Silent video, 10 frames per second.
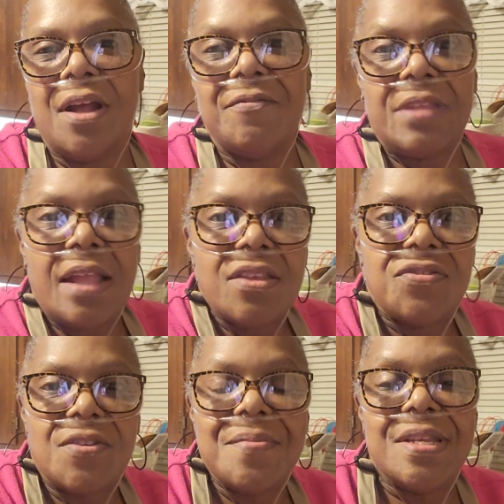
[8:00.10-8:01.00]
I've done this
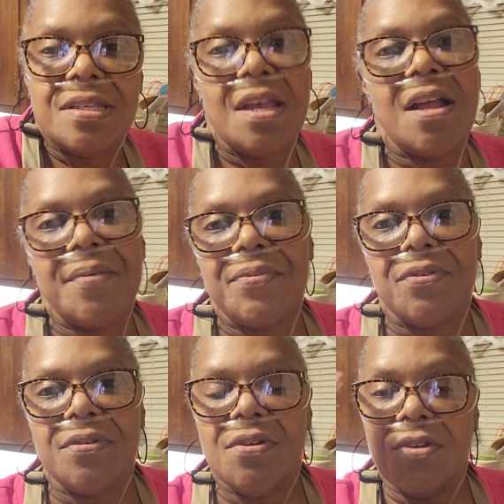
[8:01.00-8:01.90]
so many
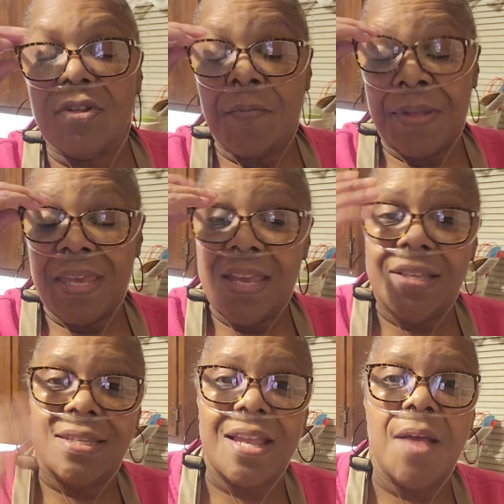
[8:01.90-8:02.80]
times too, you know, but
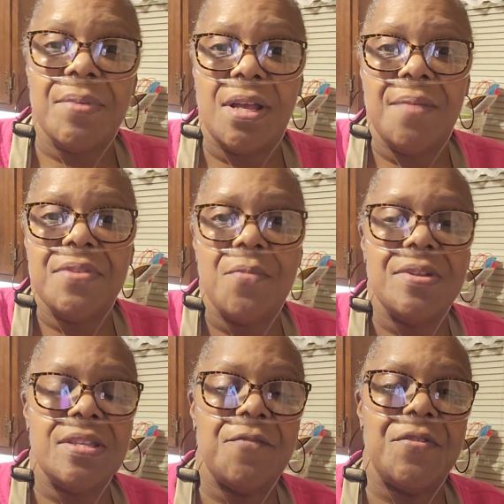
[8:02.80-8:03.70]
each time it comes out
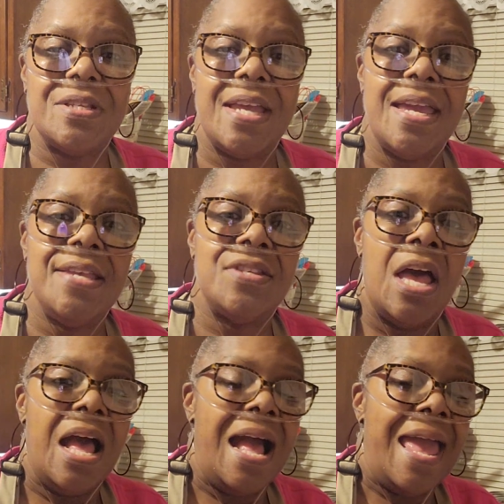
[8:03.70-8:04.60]
with a different taste.
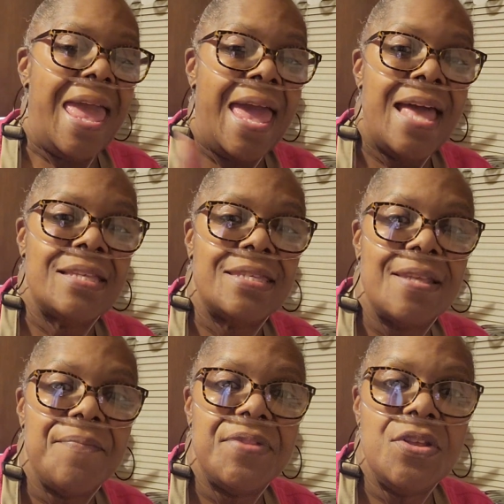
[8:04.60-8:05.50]
I add
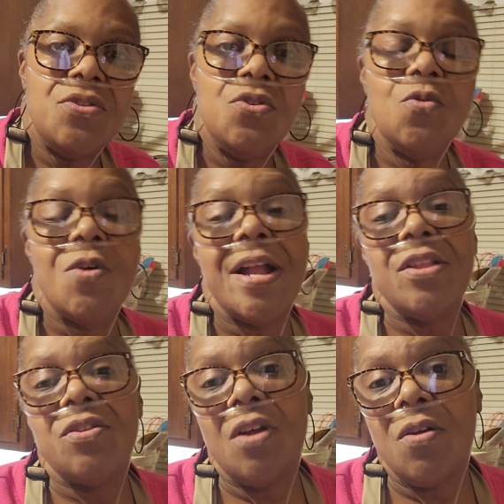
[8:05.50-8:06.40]
something new or
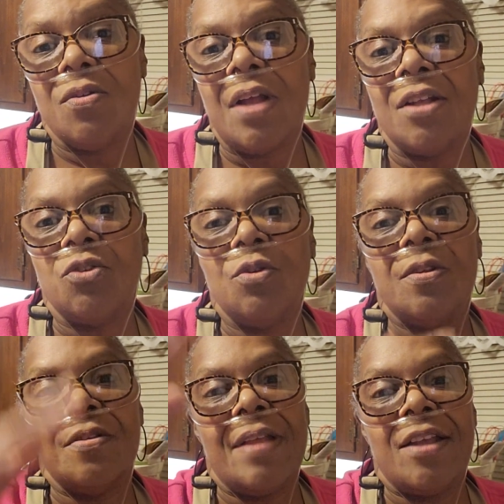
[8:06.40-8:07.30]
I don't. I do
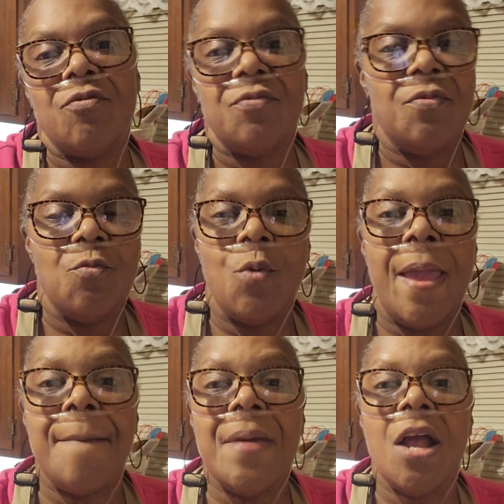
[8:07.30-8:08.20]
the like
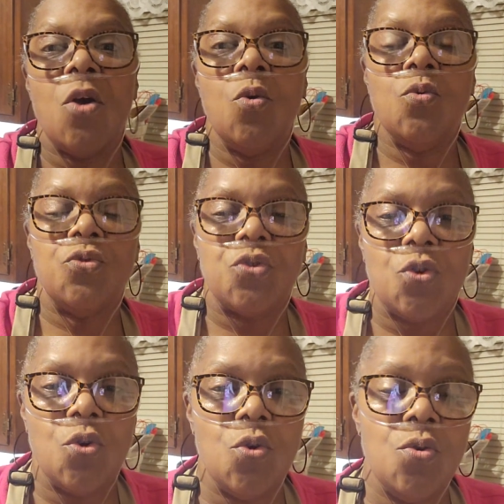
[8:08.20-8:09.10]
way back old
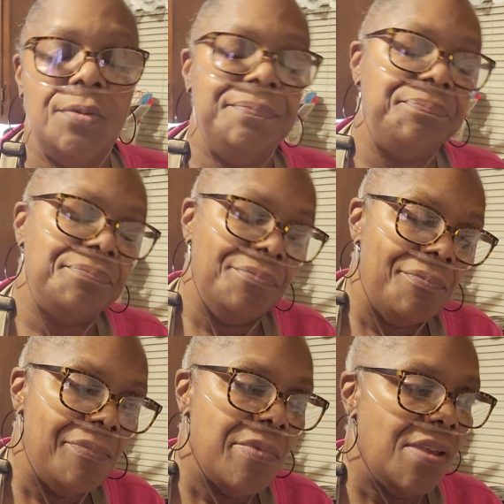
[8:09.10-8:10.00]
school.
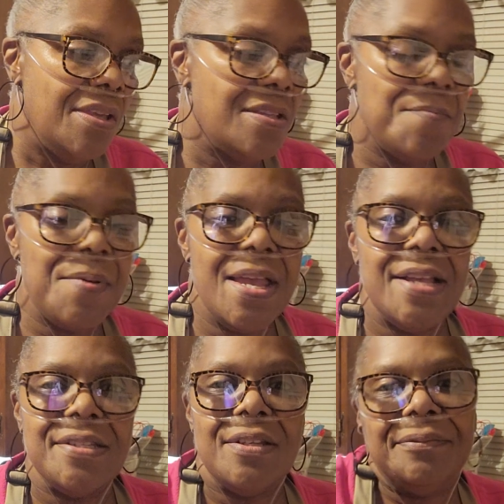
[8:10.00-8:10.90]
It
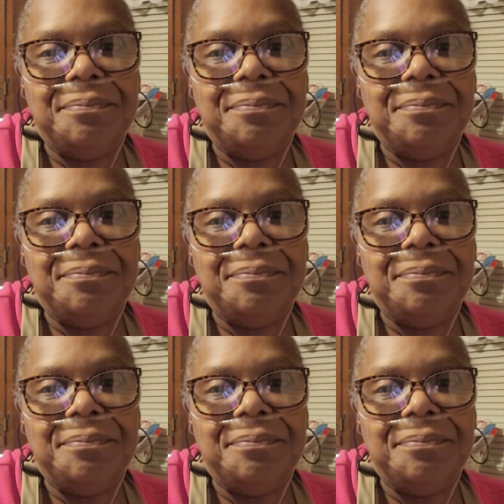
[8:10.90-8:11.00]
depends.